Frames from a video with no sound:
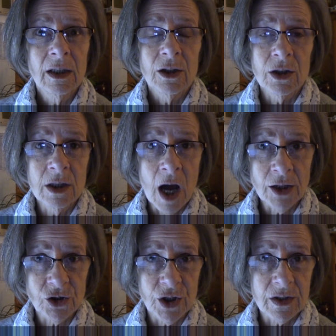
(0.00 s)
not
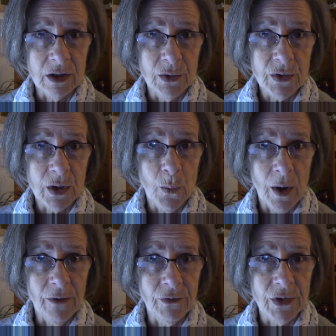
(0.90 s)
just losing
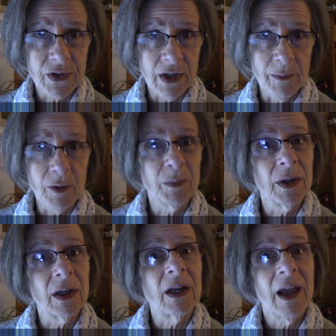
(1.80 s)
weight for the summer,
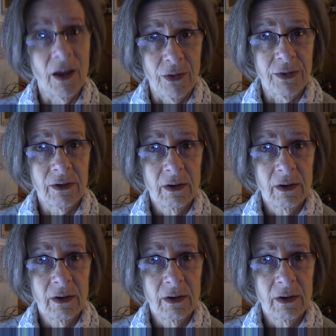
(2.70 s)
but health.